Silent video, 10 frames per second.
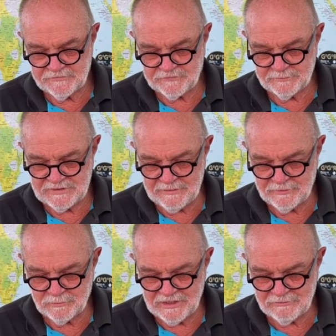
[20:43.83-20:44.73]
From
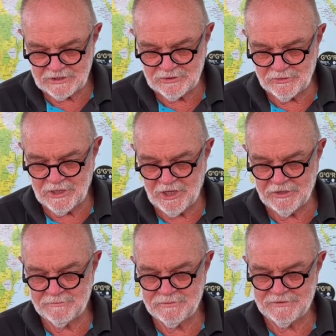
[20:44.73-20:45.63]
Deborah, where do I call
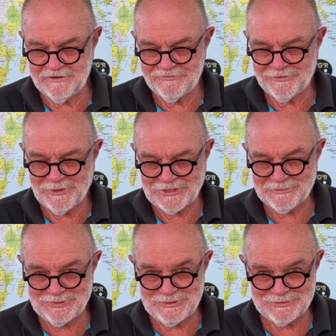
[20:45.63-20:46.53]
home? Wherever my
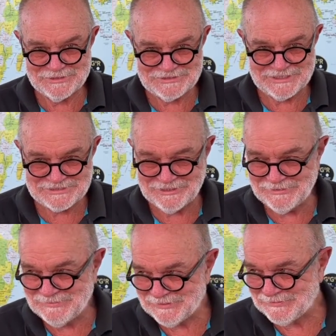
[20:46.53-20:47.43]
computer is, that's
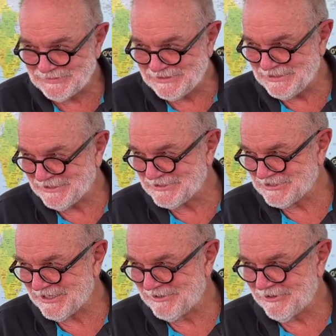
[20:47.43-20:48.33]
home. But
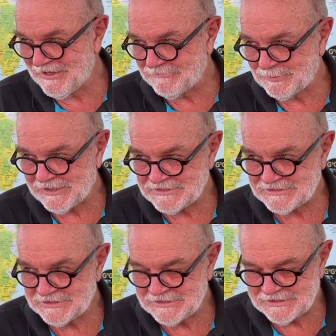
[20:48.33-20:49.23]
Jane and I have a
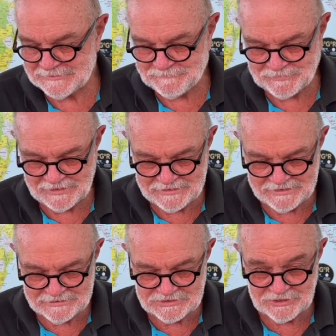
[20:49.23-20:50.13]
place
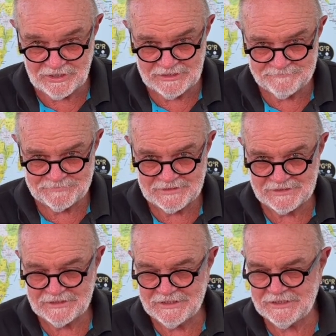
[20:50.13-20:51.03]
in China,
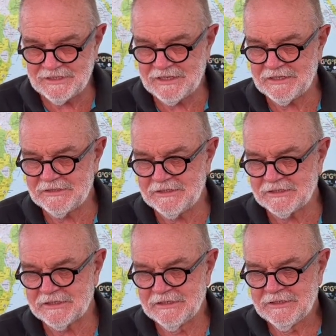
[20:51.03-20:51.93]
okay,
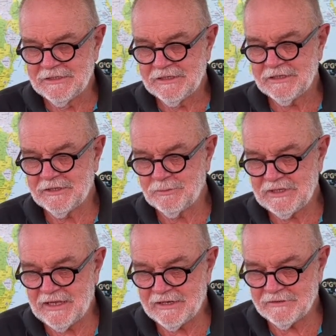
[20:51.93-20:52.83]
and
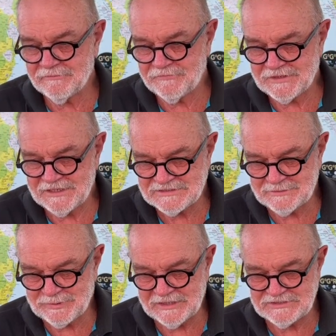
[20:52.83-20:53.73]
we had a
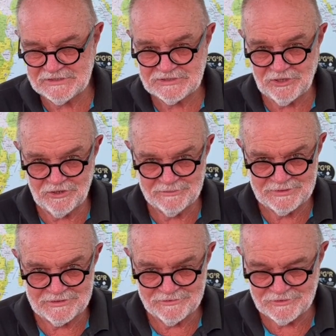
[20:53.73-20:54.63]
fantastic place in Tonga,
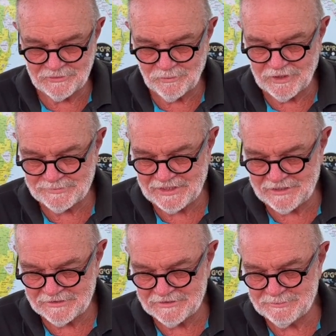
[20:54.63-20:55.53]
but it all got wiped
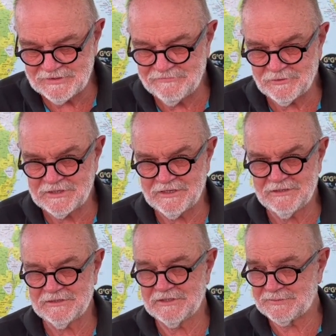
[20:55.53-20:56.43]
out in the big
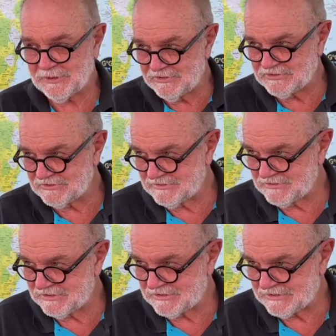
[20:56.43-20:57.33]
volcanic explosion,
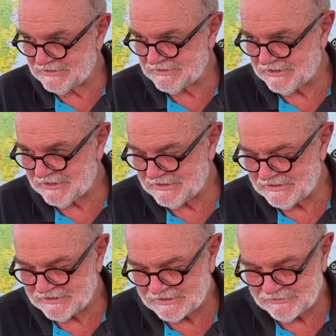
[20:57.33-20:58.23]

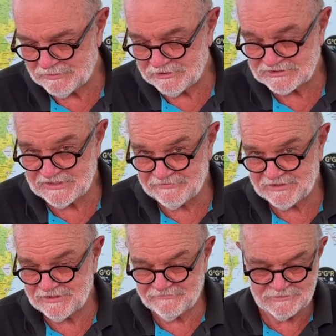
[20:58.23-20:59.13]
and we lost
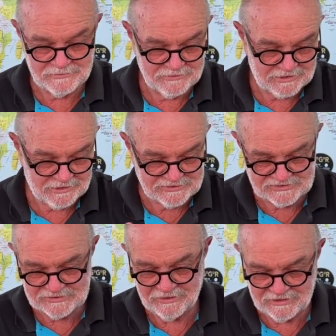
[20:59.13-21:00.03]
everything. We were the
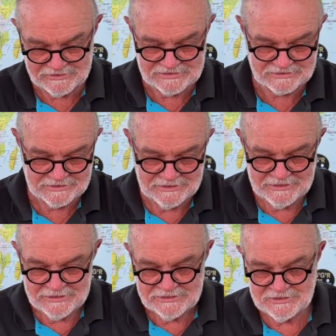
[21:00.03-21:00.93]
closest island
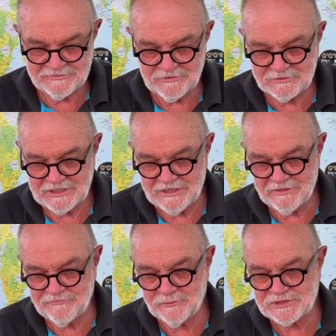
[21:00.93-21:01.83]
to the
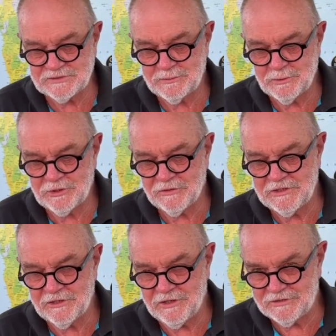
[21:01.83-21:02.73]
volcano. Fortunately, we weren't on
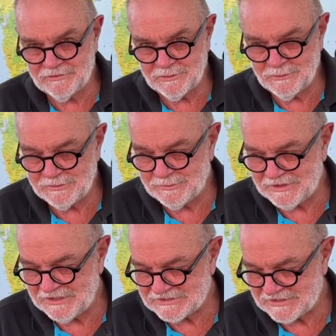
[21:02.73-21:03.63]
the island, or we wouldn't be
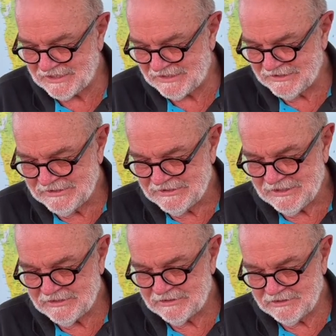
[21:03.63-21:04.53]
here today.
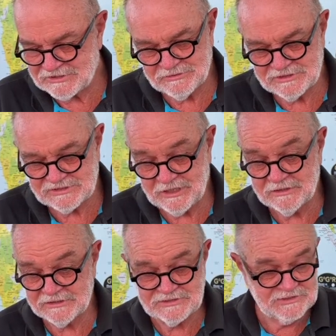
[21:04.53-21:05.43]
And it
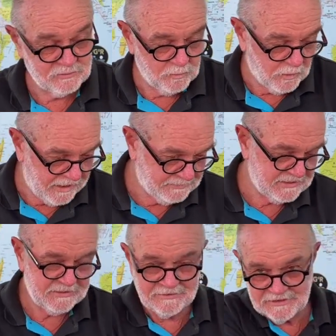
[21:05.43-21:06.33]
stunned us. It just wiped
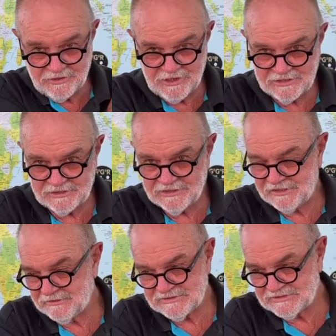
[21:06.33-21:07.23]
the island
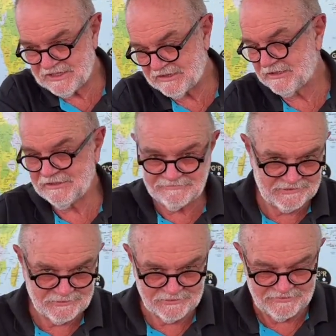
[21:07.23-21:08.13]
clean. There was nothing left
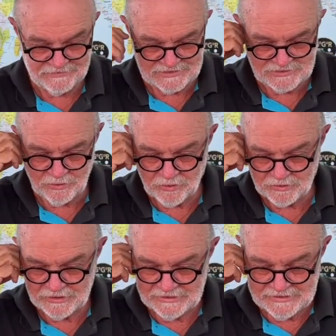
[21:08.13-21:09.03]
at all. Everything
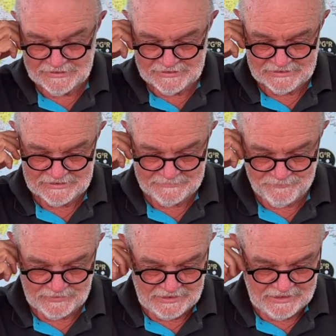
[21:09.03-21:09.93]
gone.
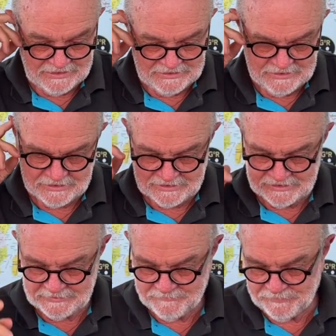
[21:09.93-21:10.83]
And
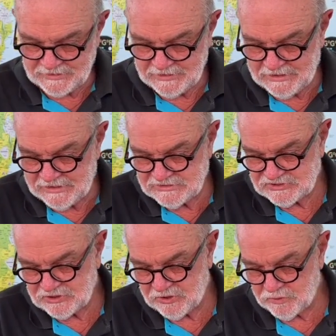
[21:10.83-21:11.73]

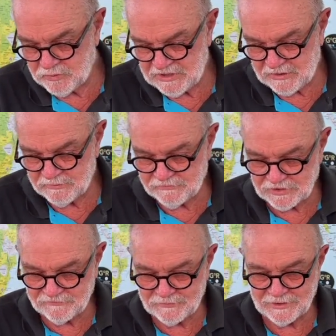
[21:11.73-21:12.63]
so we've
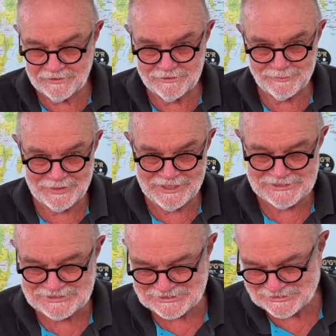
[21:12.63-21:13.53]
got a few other little
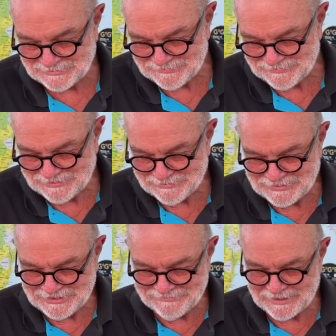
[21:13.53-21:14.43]
plans, and we're
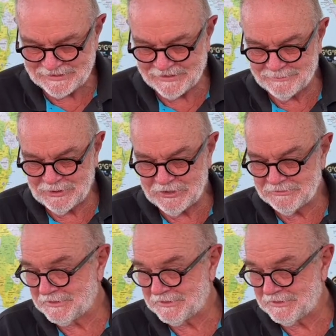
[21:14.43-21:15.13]
thinking about another boat.